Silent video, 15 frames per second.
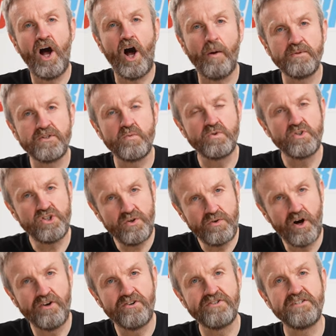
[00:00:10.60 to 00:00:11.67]
up to
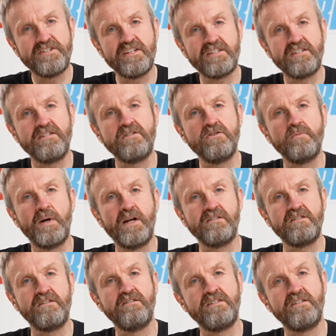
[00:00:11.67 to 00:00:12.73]

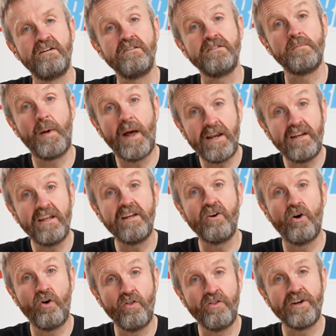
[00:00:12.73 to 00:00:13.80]
£262.99 depending
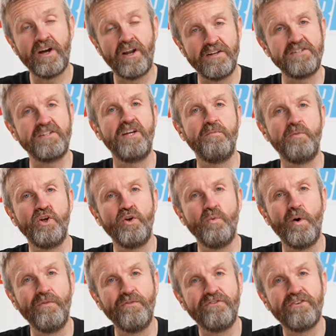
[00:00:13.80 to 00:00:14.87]
on the colour scheme that you
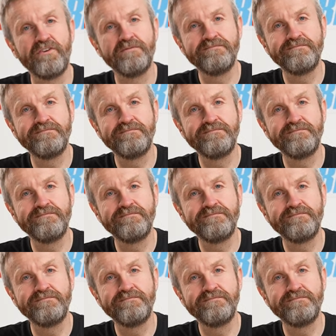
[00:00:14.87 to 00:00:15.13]
want.